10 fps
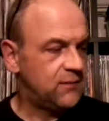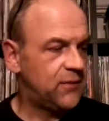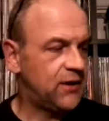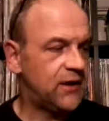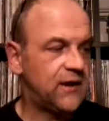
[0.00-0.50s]

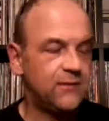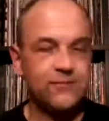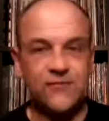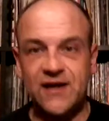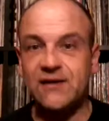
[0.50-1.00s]
But
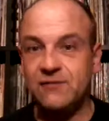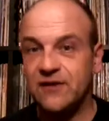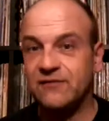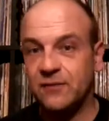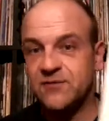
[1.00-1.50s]
they
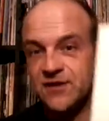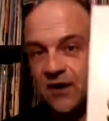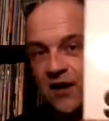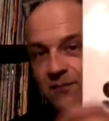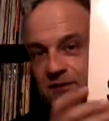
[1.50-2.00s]
lived up to the
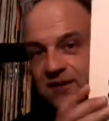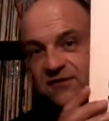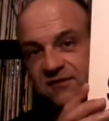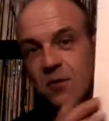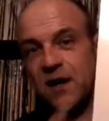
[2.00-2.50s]
hype, and
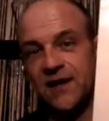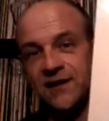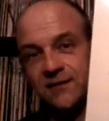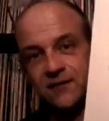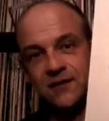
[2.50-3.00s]
it's
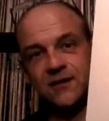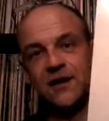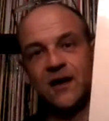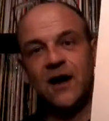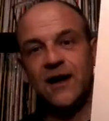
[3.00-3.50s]
Suede.
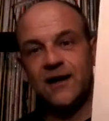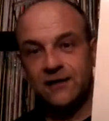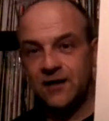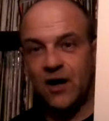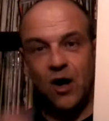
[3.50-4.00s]

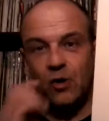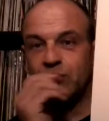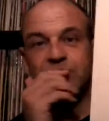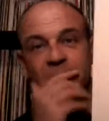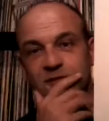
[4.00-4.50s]
I
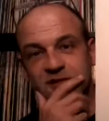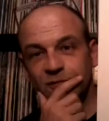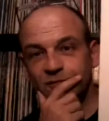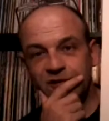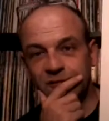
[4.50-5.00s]
wholesale
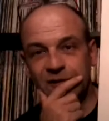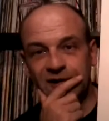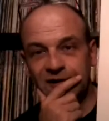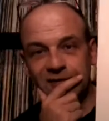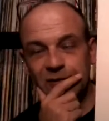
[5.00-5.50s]
jumped for
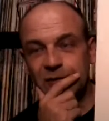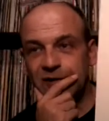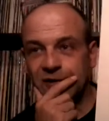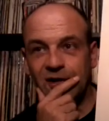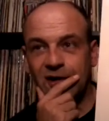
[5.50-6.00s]
Suede. I thought
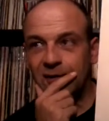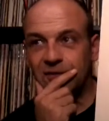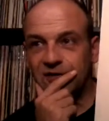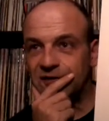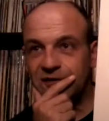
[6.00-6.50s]
they were
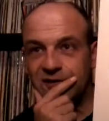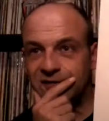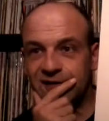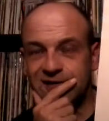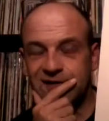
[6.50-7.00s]
absolutely
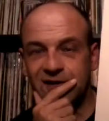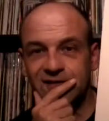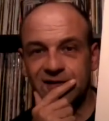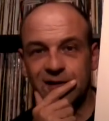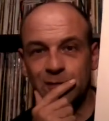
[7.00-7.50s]

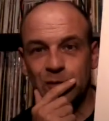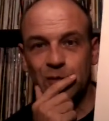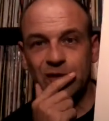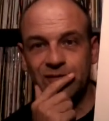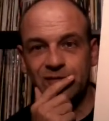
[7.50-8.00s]
fantastic. I
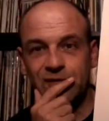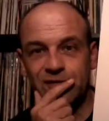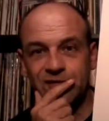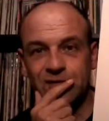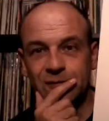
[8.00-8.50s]
bought their
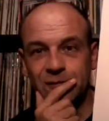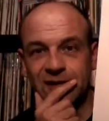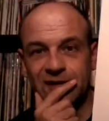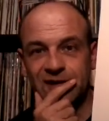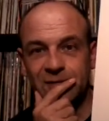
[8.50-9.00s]
first single when
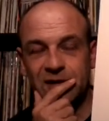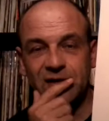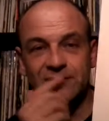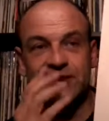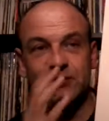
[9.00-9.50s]
it came
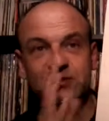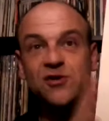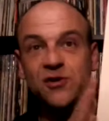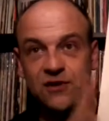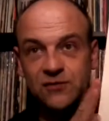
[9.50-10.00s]
out. I've only got
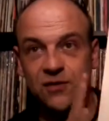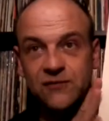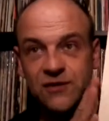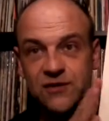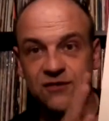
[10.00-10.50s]
2 of their
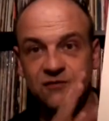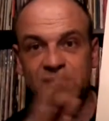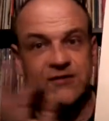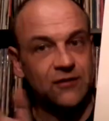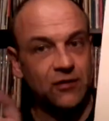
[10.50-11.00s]
12 inches. The
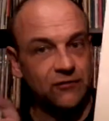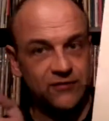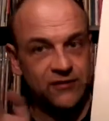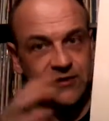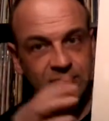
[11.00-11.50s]
rest I've got on
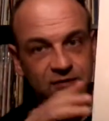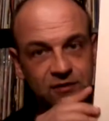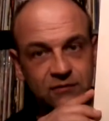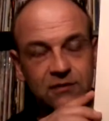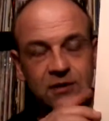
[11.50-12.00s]
CD
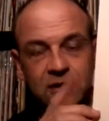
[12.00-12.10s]
single.